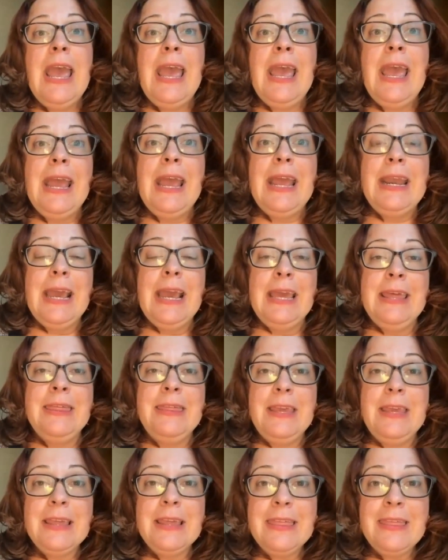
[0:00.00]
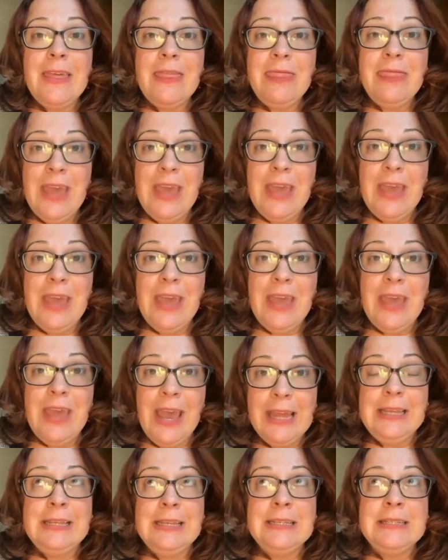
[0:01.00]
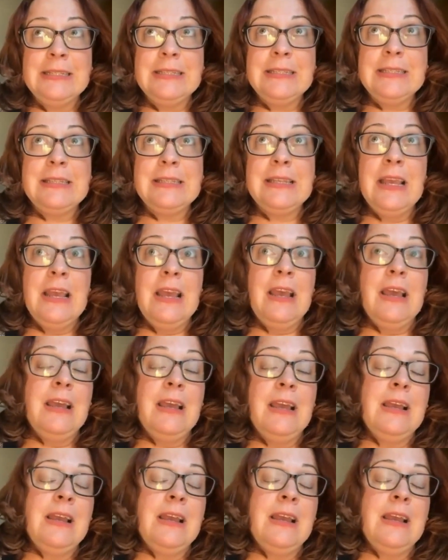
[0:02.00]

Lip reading: And I think that is,